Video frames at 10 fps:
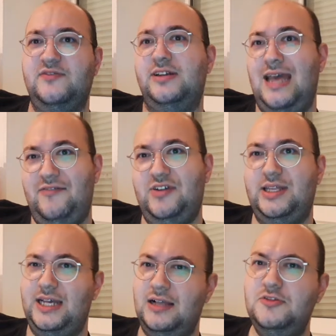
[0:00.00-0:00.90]
than
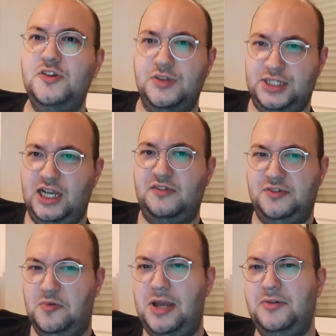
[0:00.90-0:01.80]
everything else on the shelves
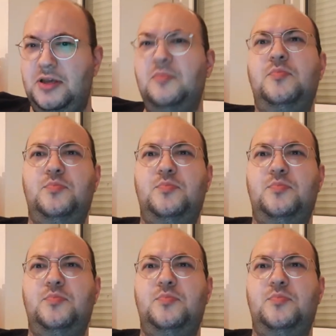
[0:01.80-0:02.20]
around it,